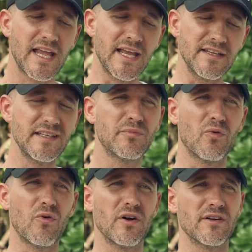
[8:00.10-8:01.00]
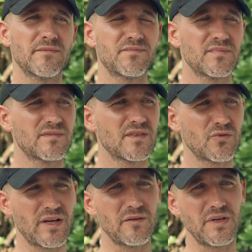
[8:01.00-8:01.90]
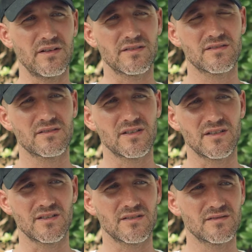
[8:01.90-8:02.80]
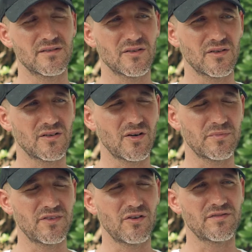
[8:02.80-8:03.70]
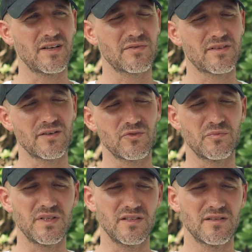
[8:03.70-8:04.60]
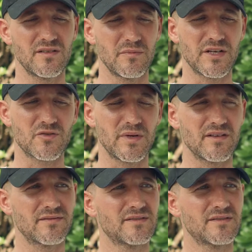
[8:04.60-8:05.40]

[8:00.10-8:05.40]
in deeper water, 20 meters uh, of, of depth, that would be much better.